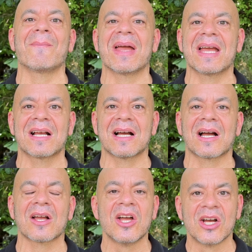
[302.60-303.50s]

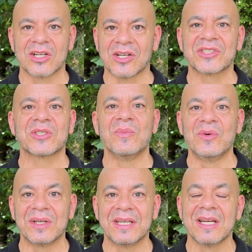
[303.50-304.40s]
Bangkok, Koh
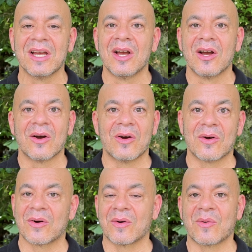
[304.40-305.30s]
Samui,
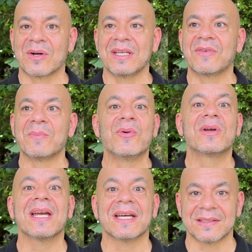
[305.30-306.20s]
or even
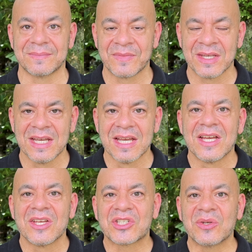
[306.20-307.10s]
Phuket.
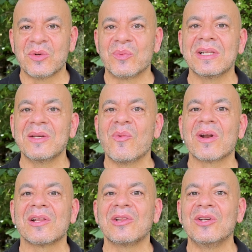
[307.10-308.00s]
So you really want
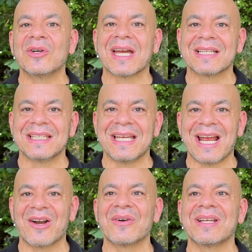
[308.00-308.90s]
to look at the
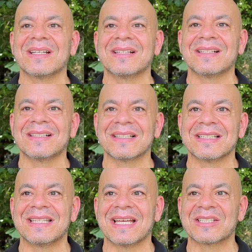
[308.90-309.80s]
area
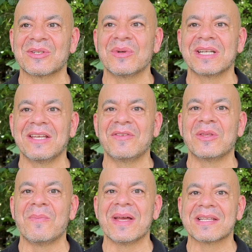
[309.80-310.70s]
that's going to give you
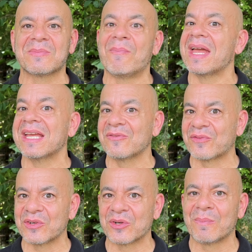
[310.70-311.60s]
the best bang
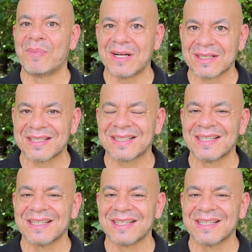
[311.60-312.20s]
for your buck,